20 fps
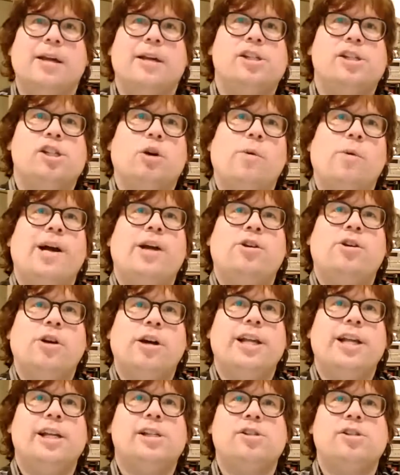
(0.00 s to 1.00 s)
So a
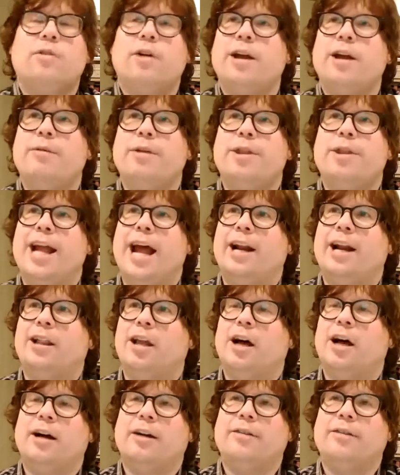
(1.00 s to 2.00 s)
good historian with an
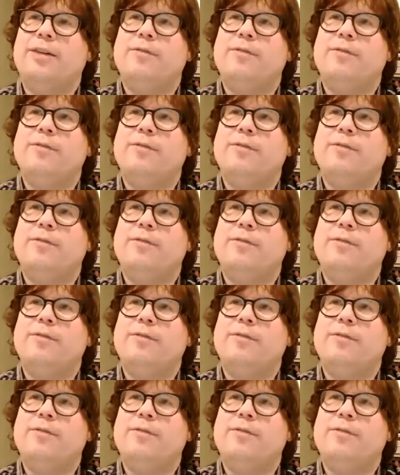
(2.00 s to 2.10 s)
analog,